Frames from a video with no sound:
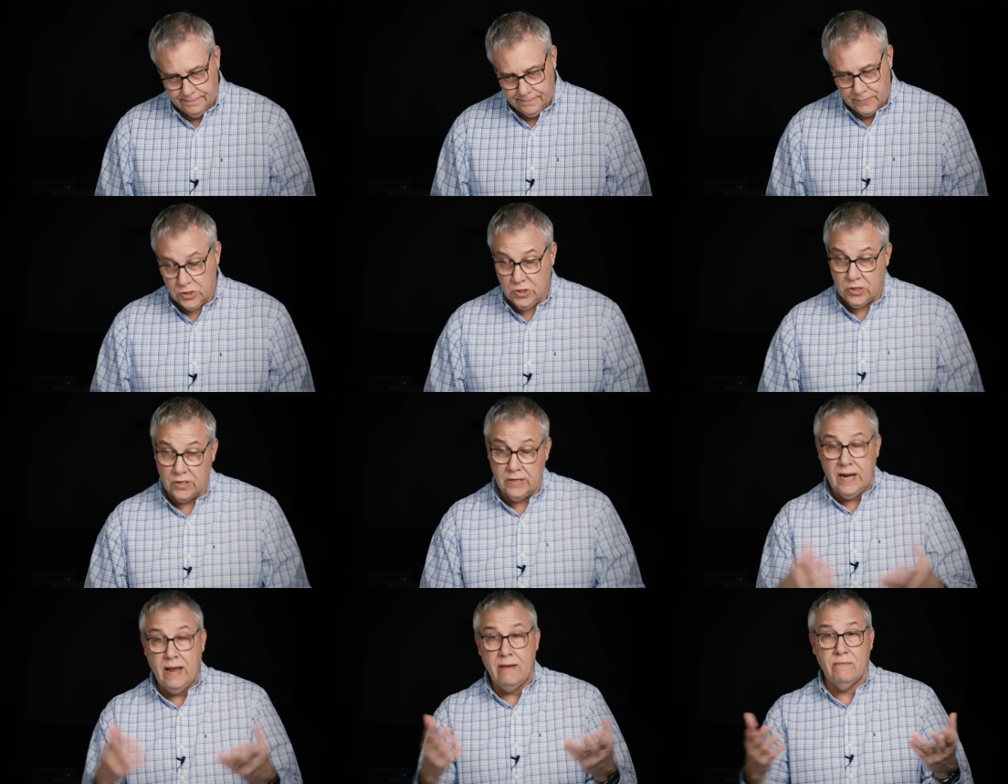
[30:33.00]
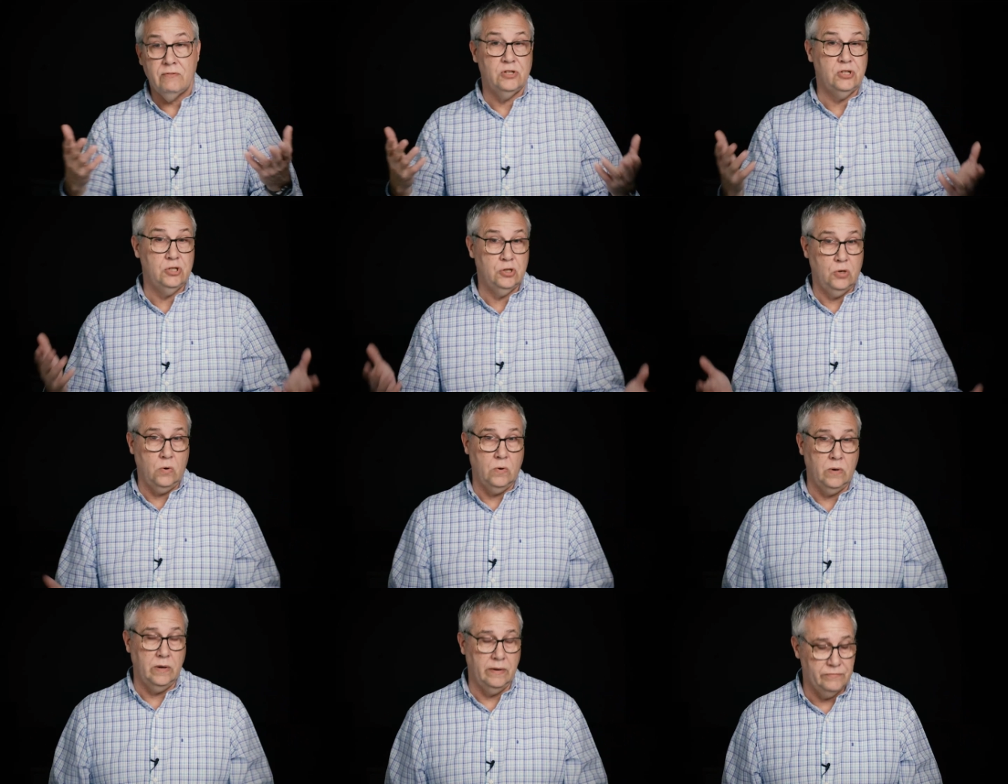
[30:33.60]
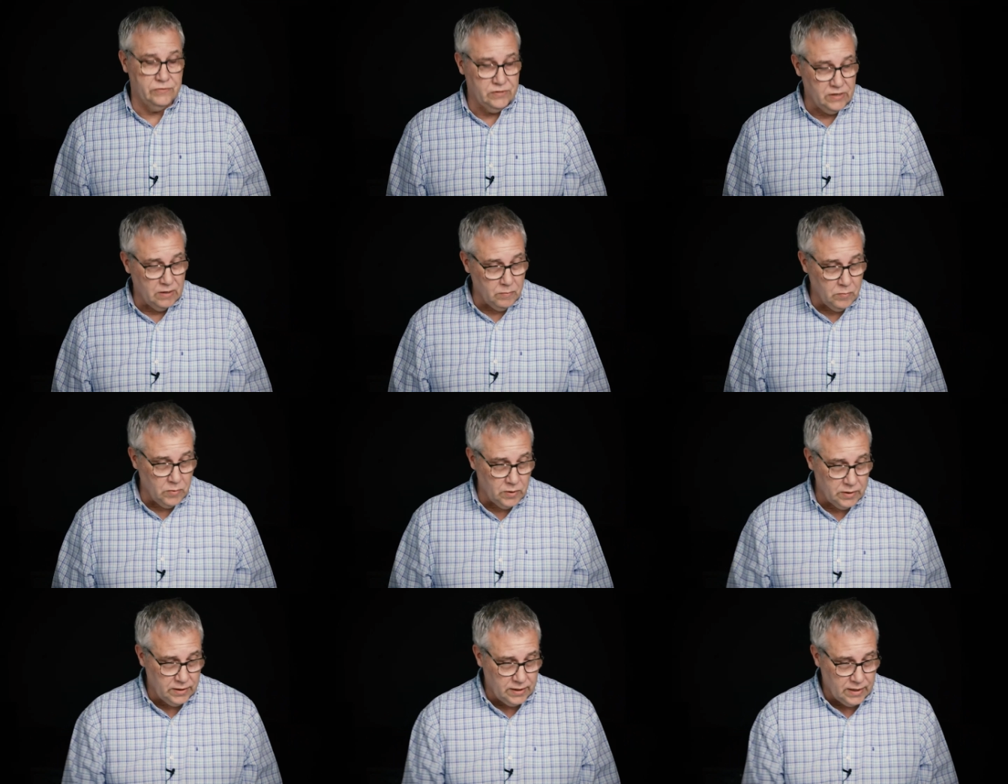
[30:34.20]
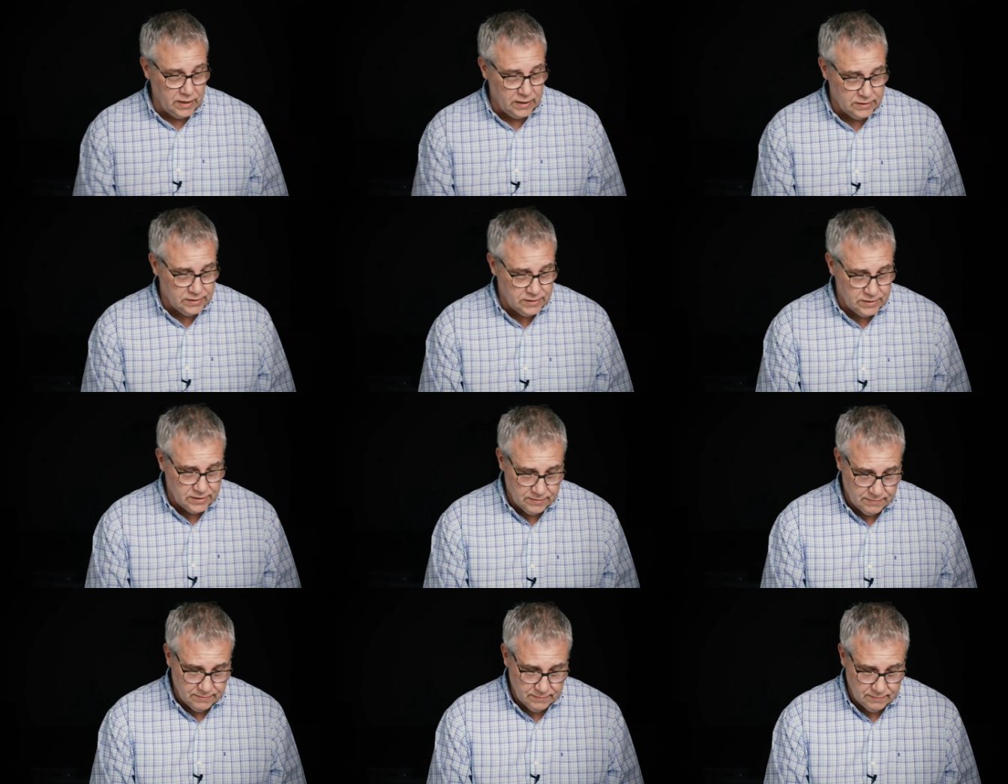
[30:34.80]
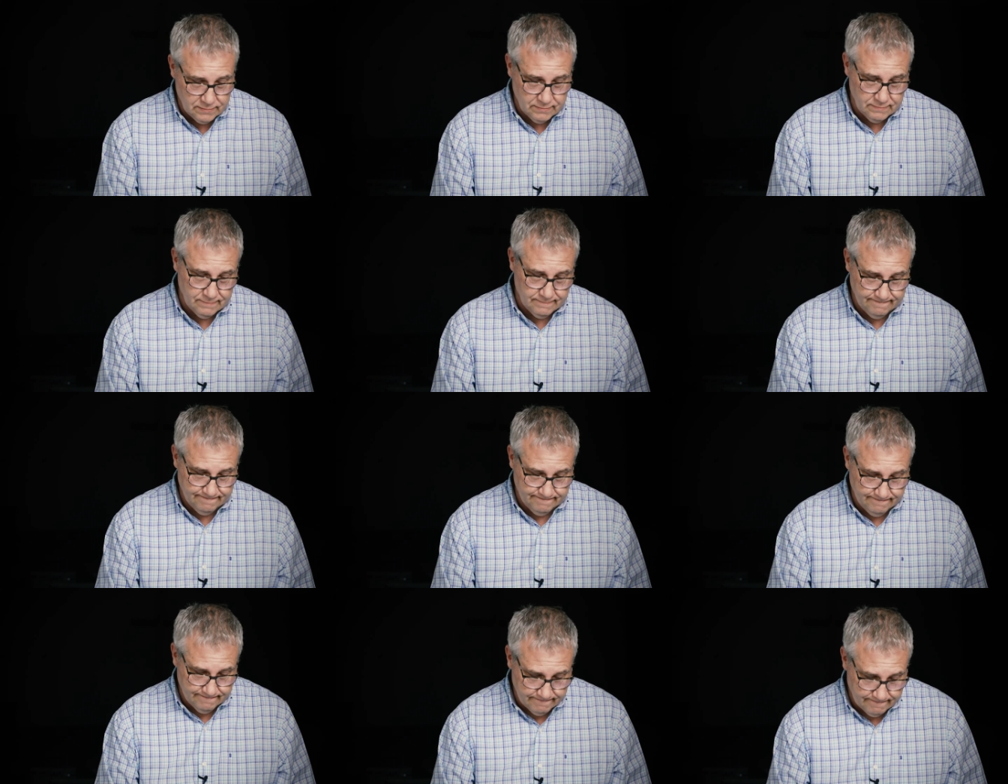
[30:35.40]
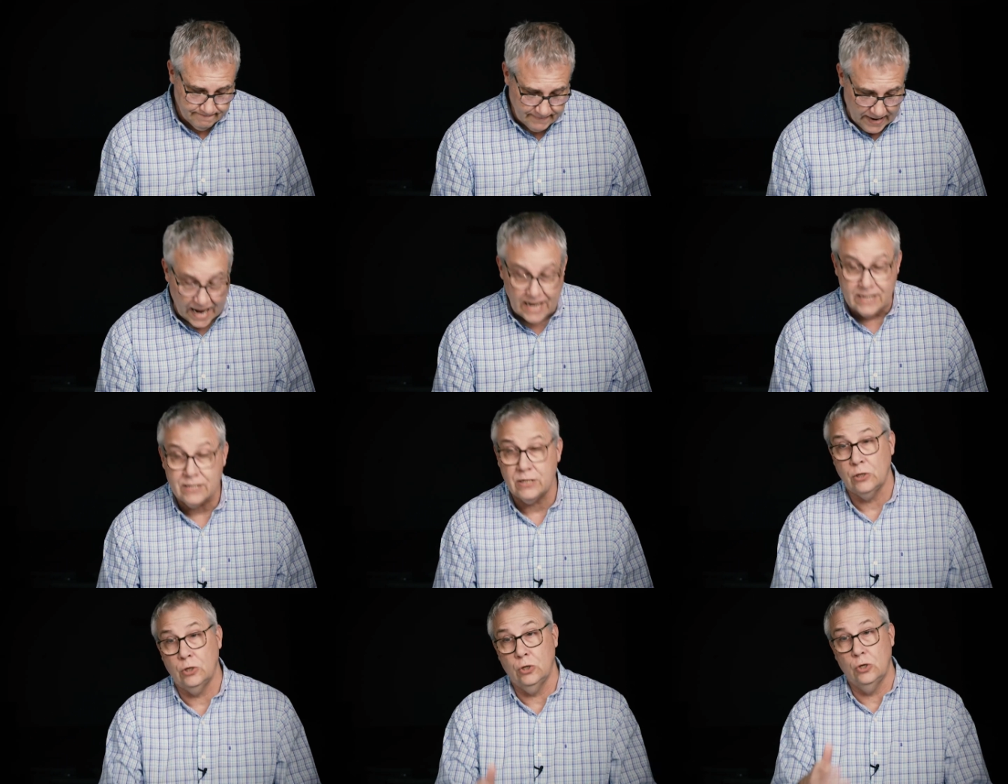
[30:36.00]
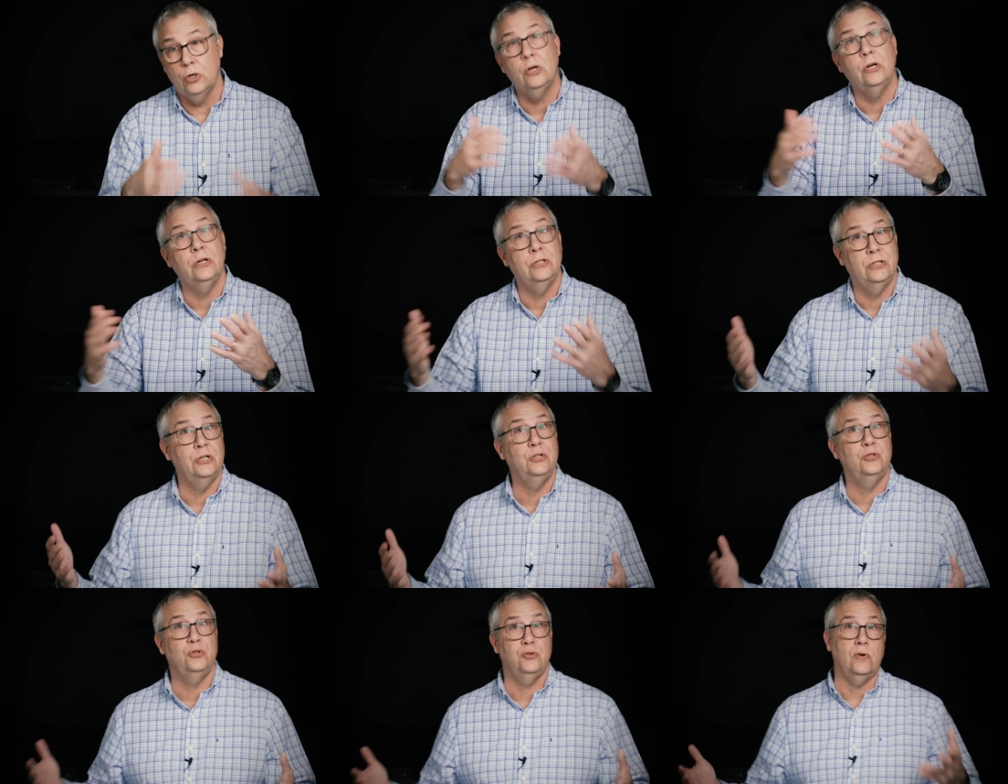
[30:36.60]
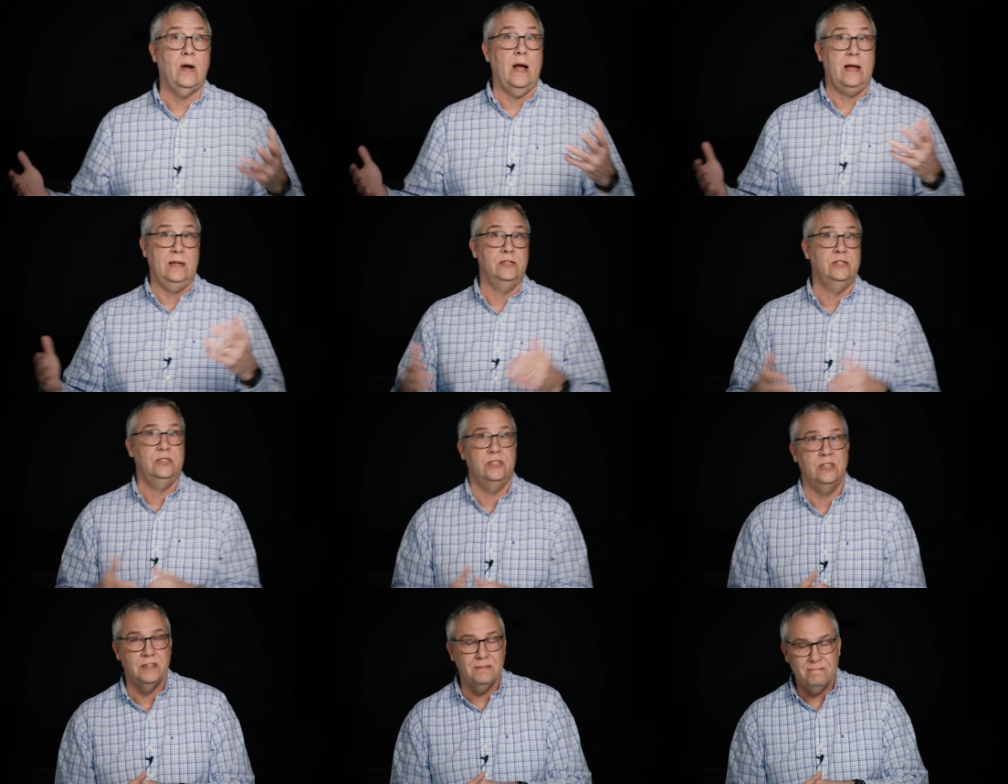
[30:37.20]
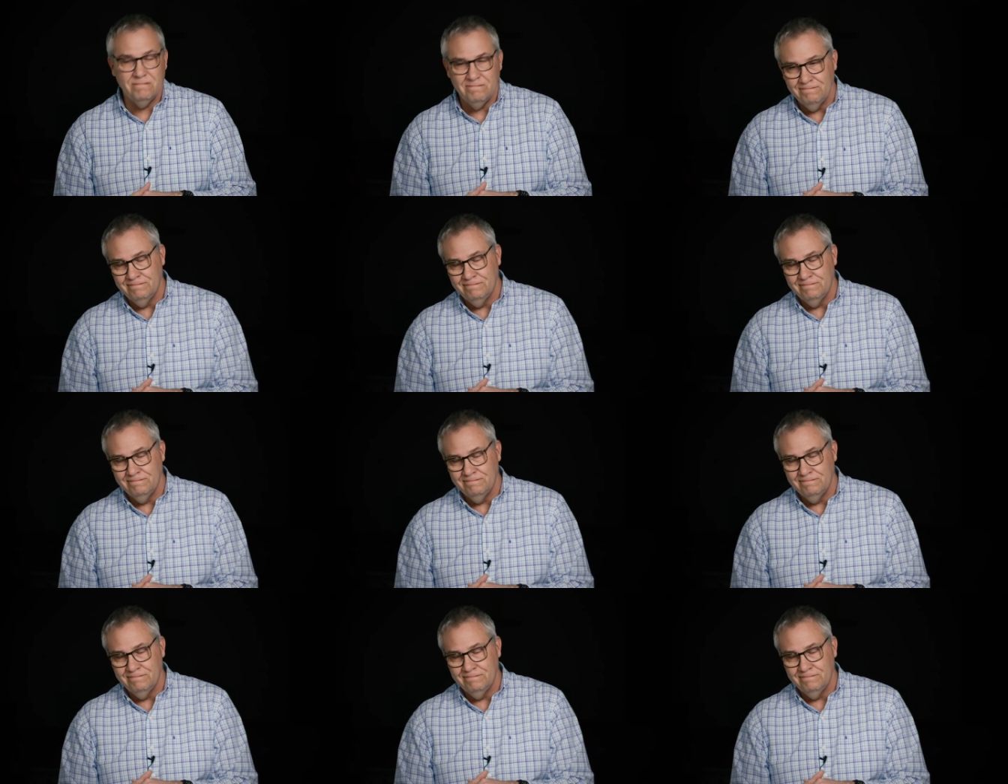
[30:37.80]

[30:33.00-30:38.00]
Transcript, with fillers: So there you have a story of someone that had to learn to trust,